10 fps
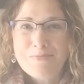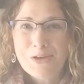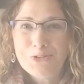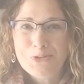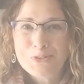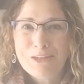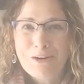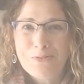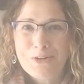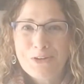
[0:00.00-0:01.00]
email
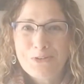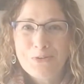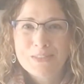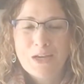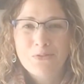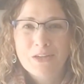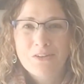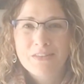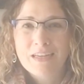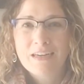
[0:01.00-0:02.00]
newsletter. I wanted to throw this out
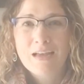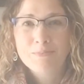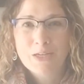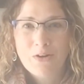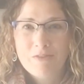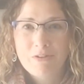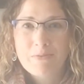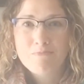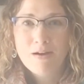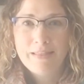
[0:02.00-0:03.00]
there that comes out every
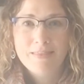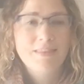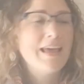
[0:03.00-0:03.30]
month.